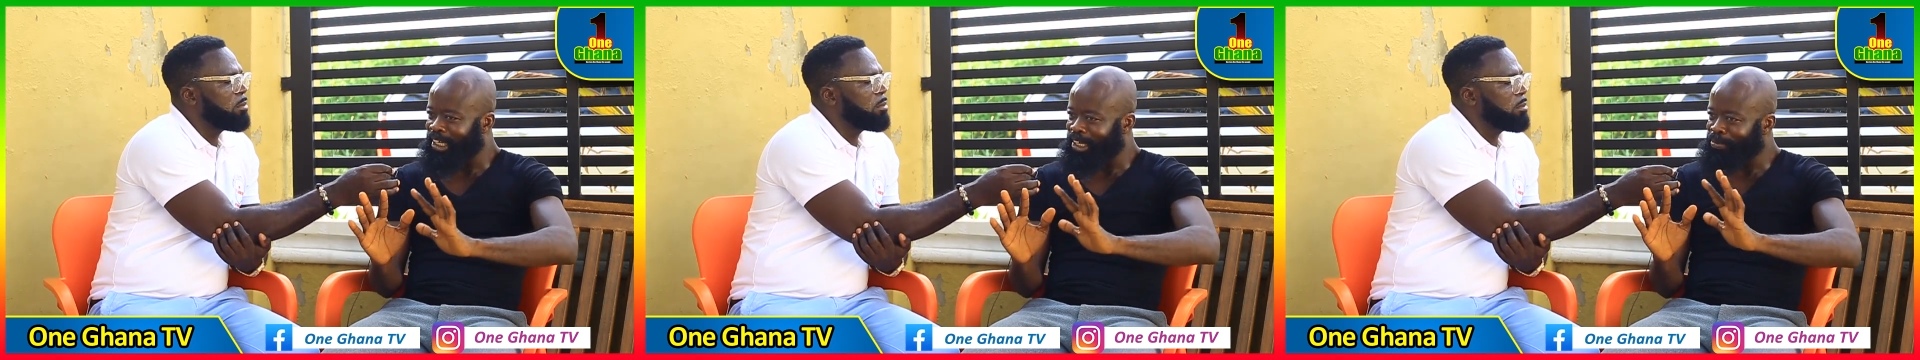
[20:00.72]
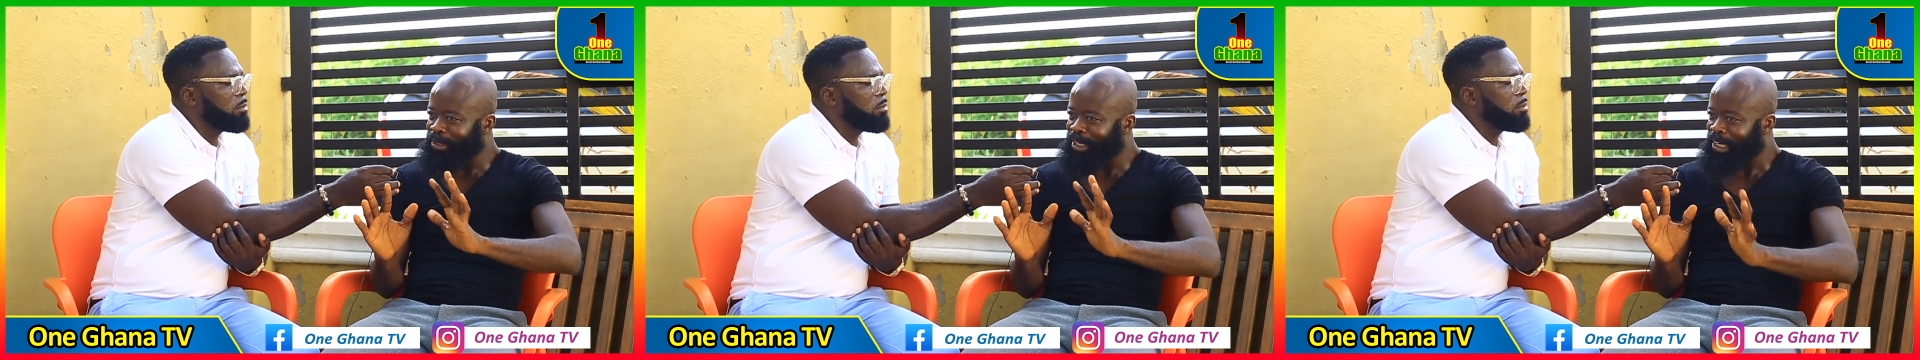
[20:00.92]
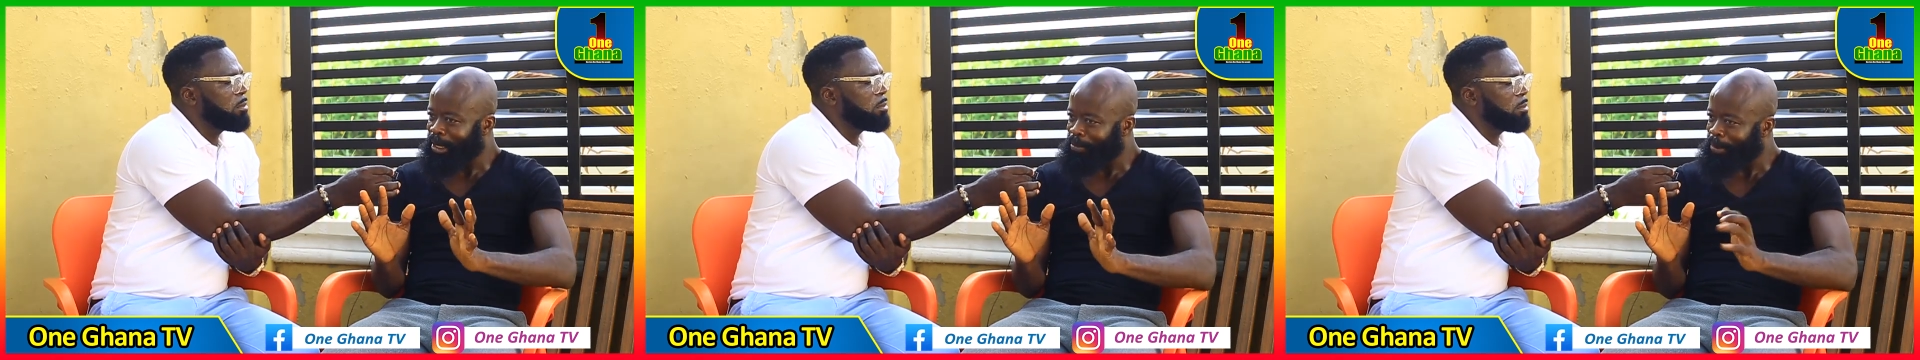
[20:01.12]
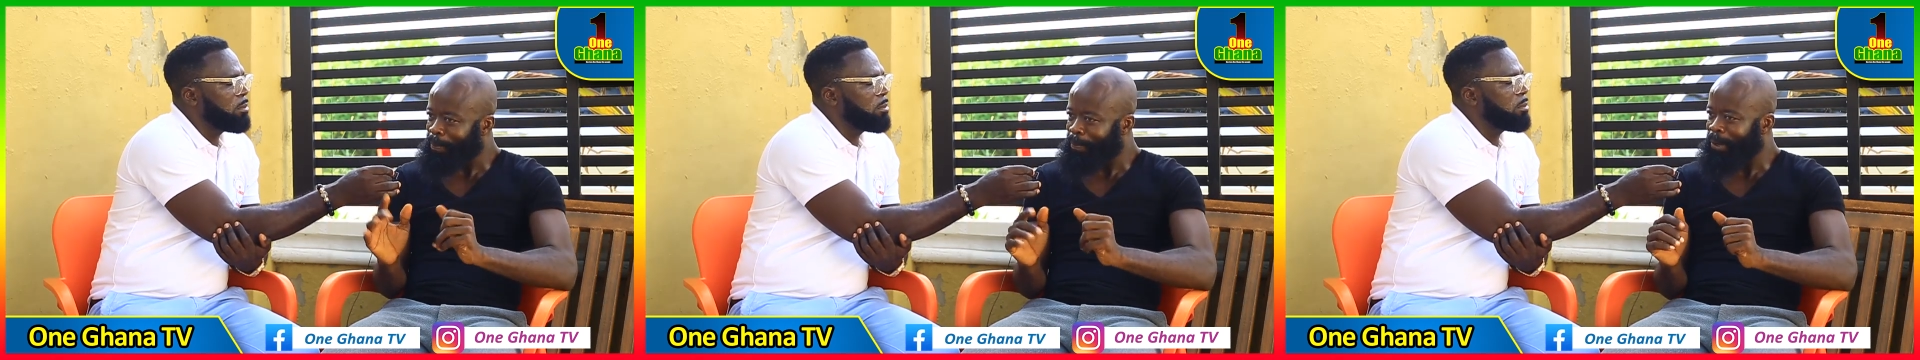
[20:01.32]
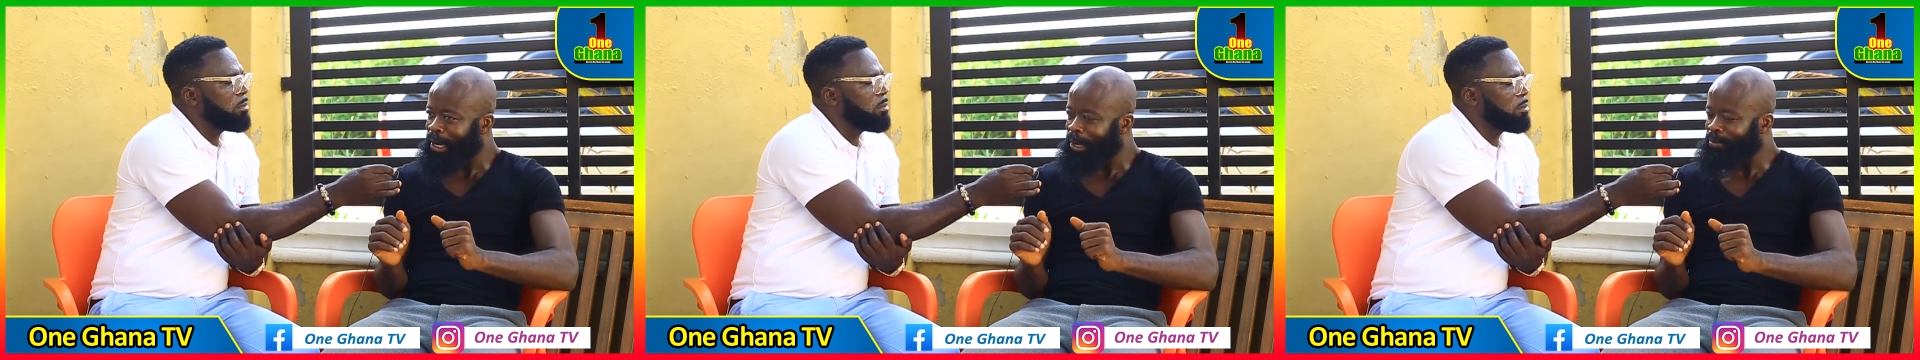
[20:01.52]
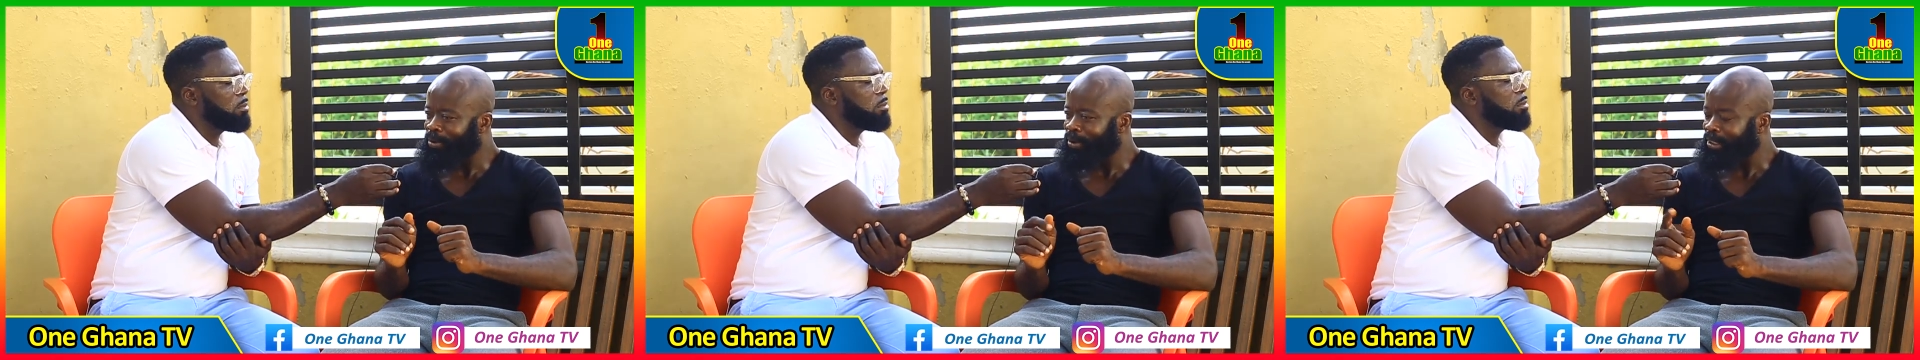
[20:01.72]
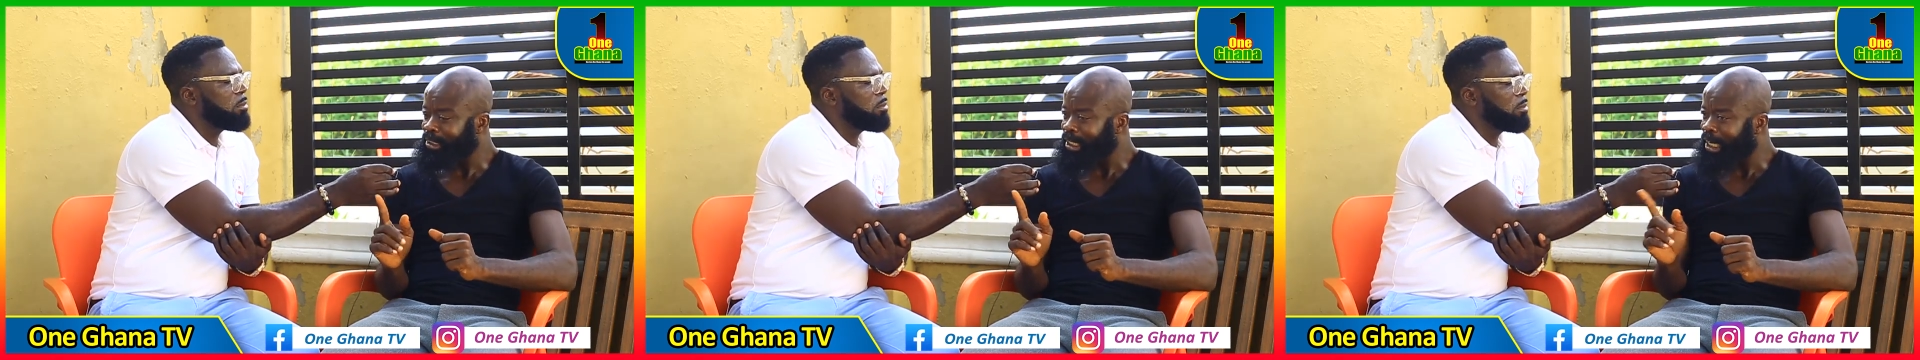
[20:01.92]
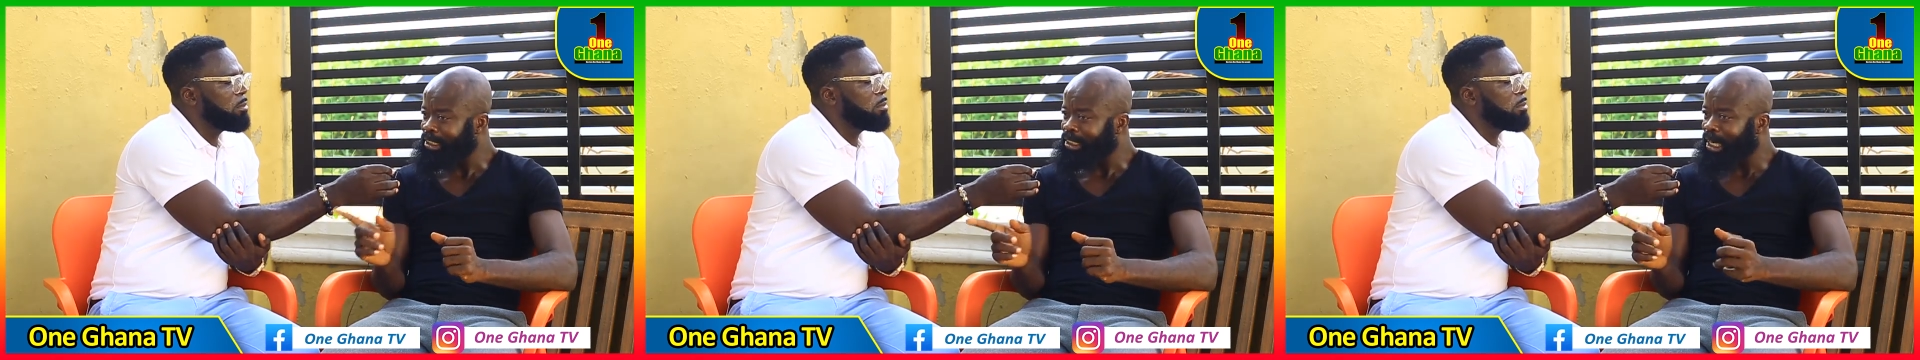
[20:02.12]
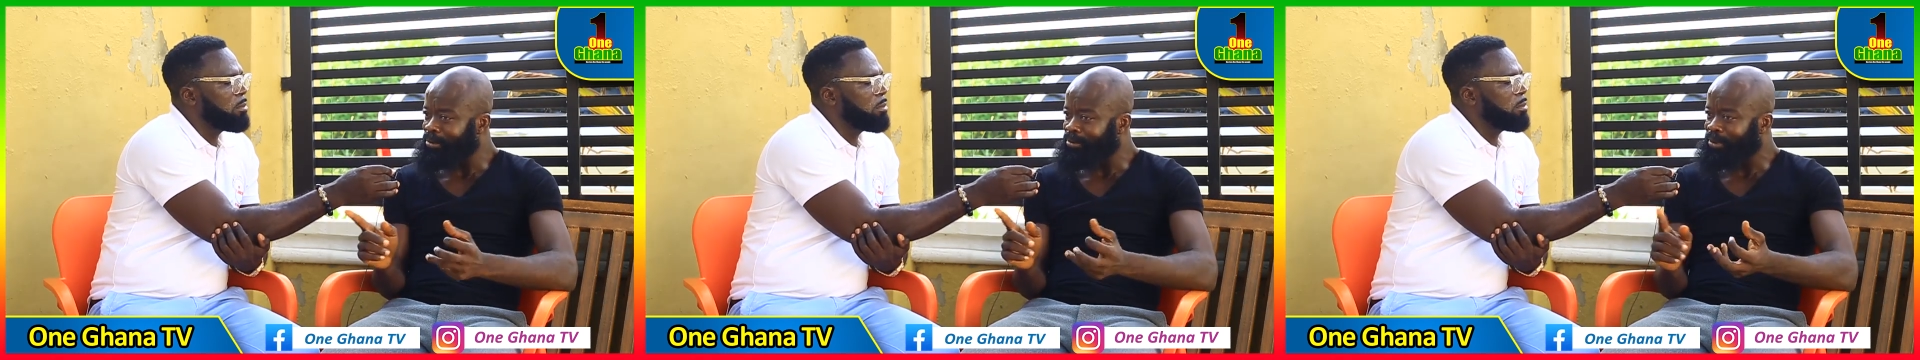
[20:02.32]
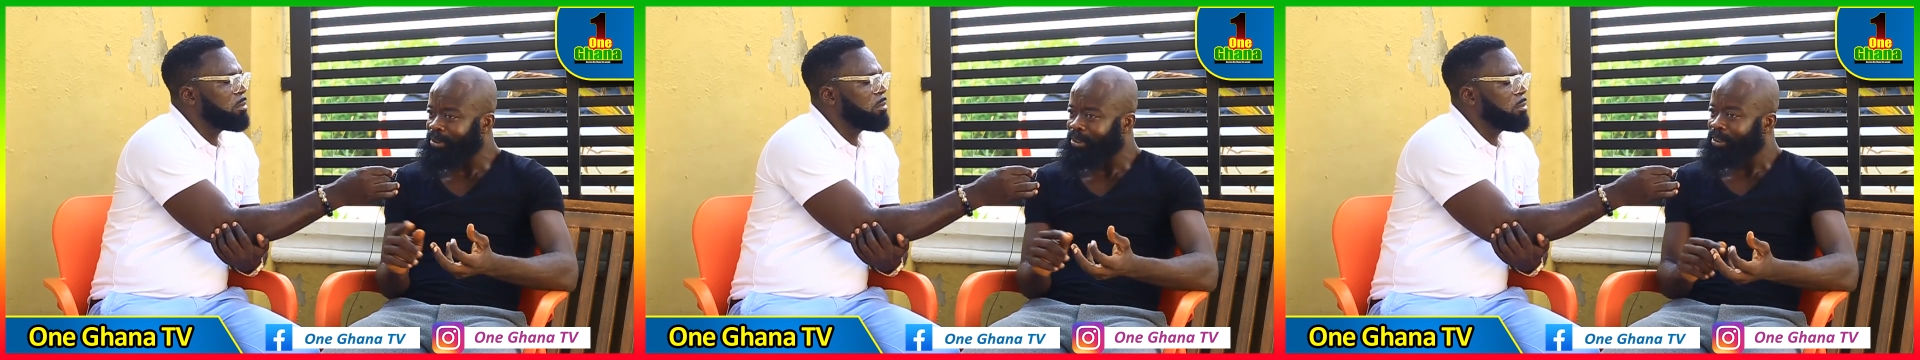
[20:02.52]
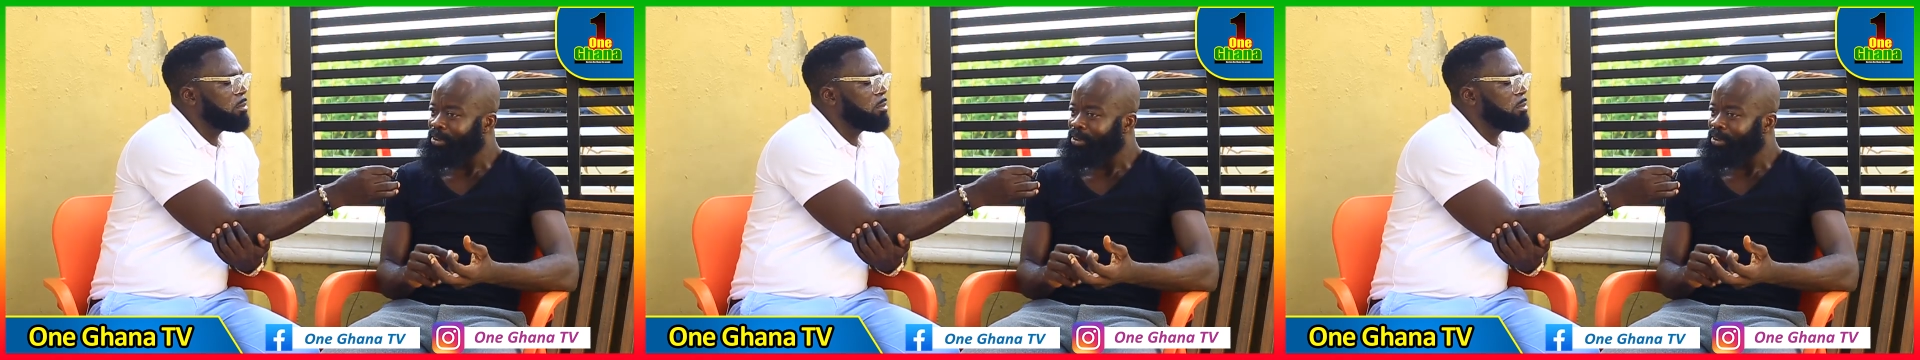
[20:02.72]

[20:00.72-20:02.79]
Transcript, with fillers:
Speaker 1: a yam come up because I time no